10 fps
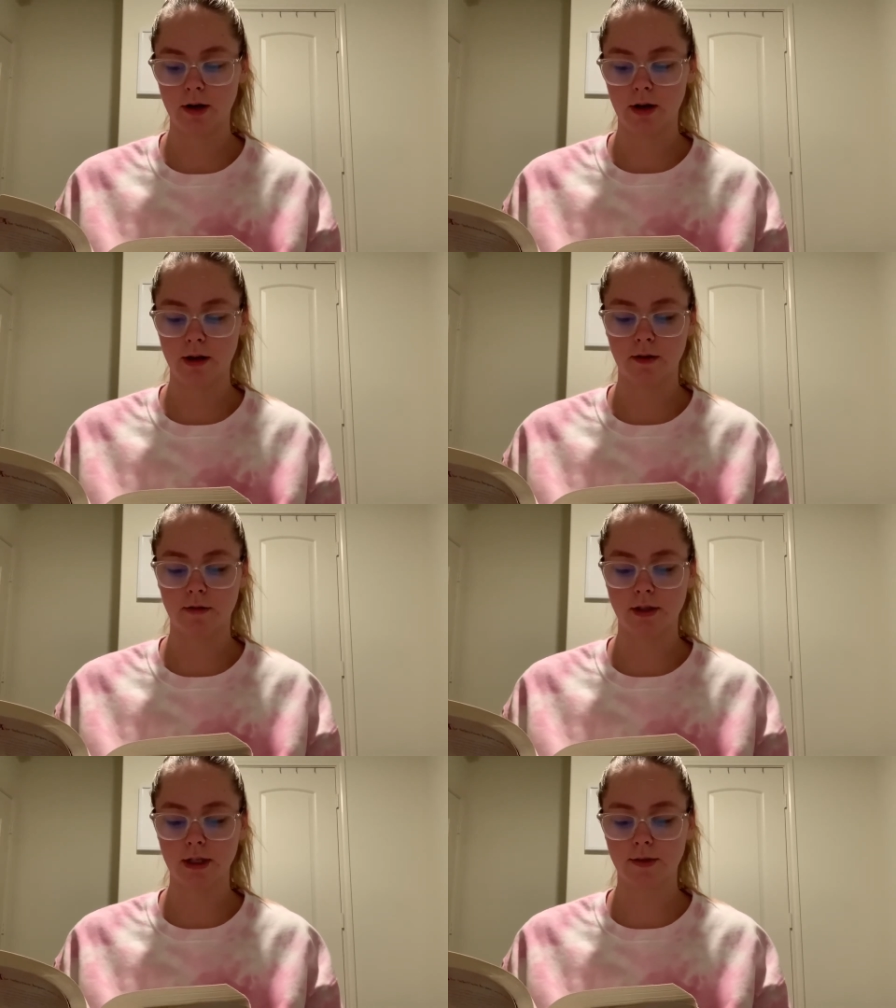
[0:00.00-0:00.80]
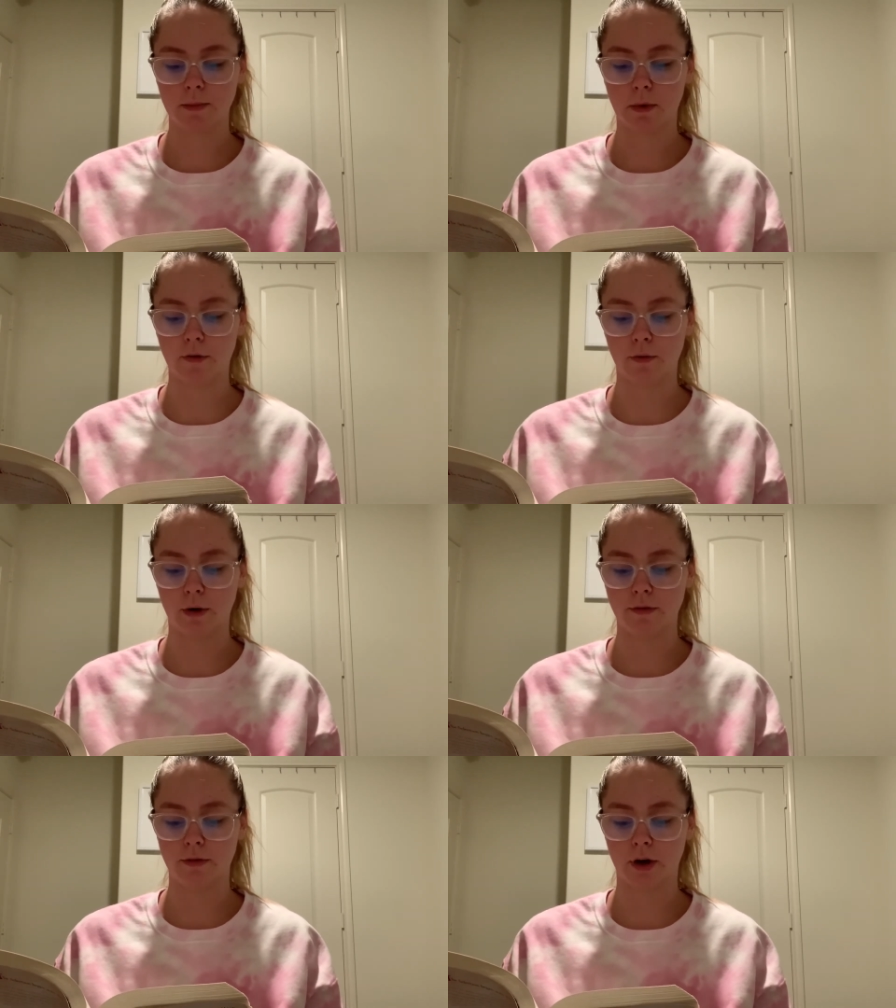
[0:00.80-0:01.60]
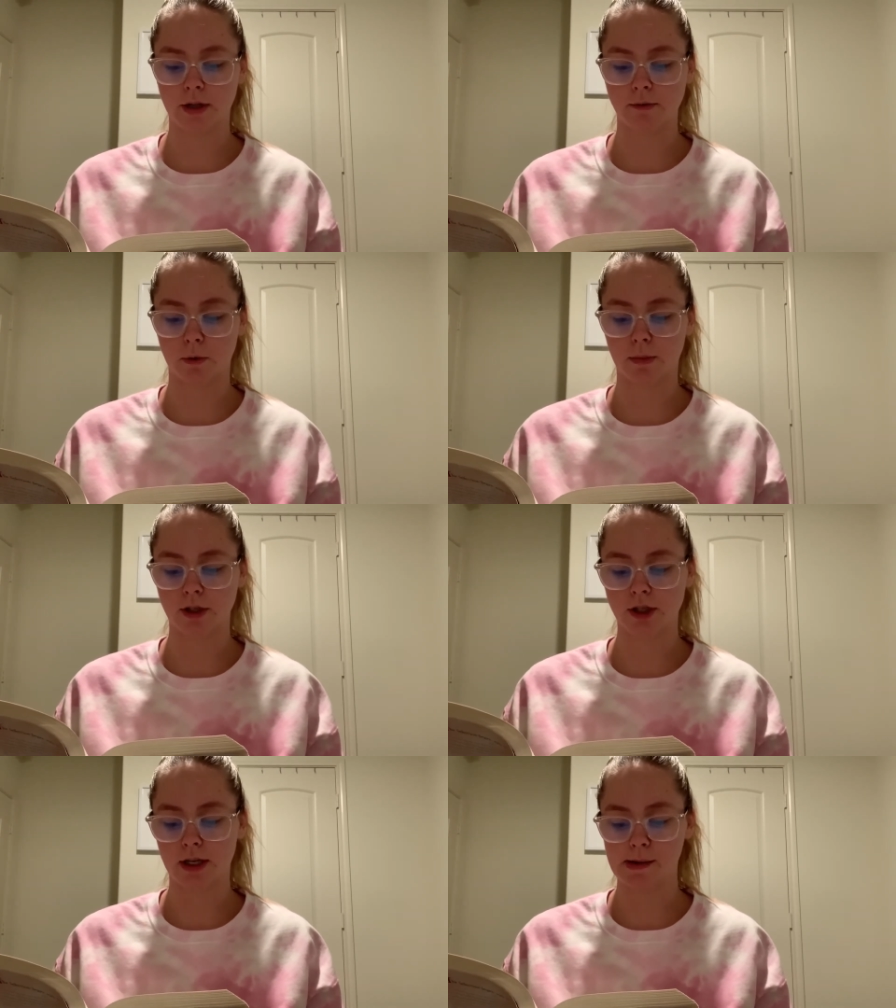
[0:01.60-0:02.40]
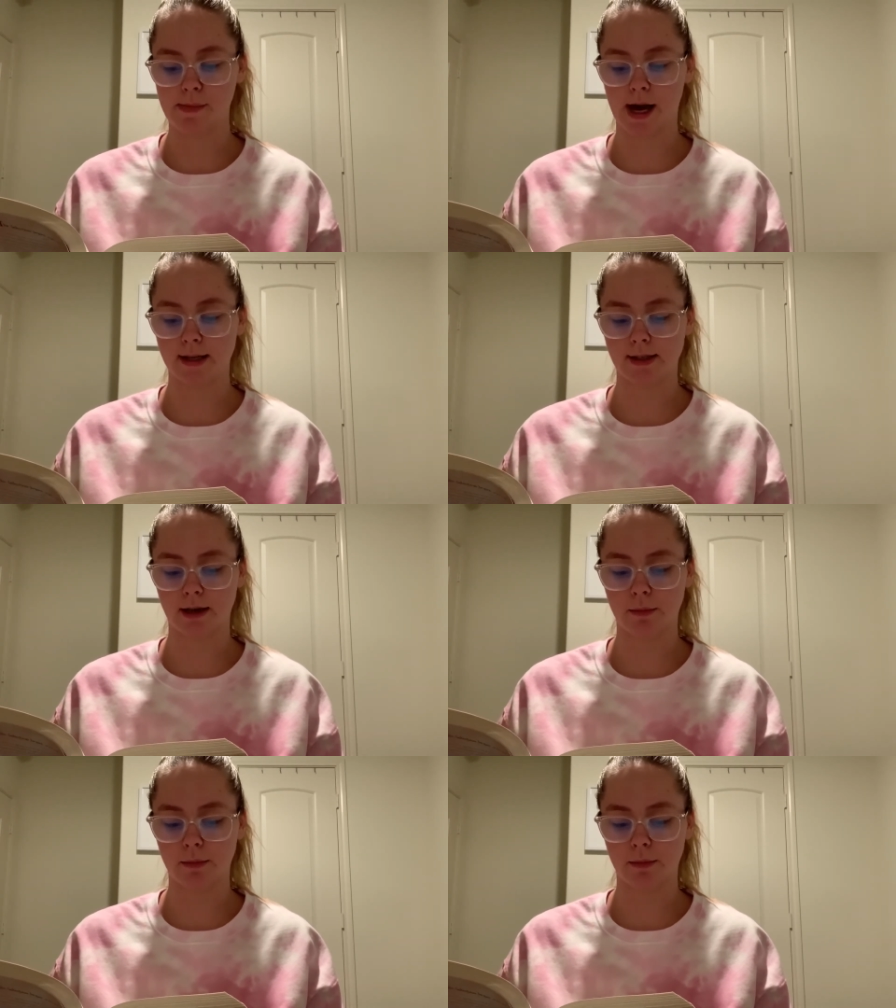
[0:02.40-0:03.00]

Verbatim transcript: The visits from our foreign friends were mentioned in passing,